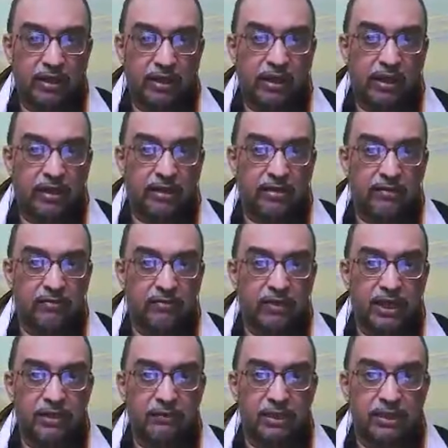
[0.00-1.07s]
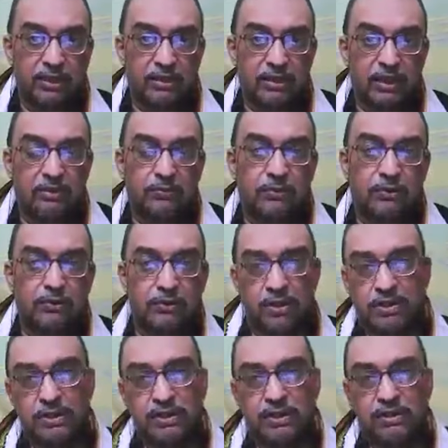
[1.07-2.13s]
and whenever the sun would
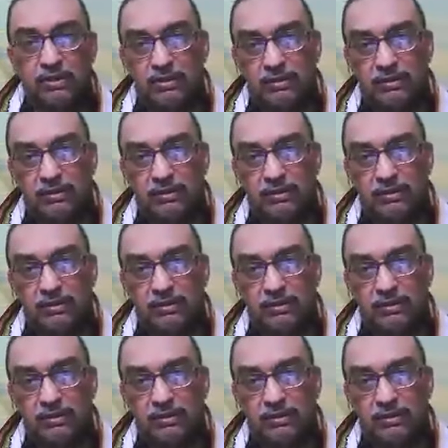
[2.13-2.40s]
cross it,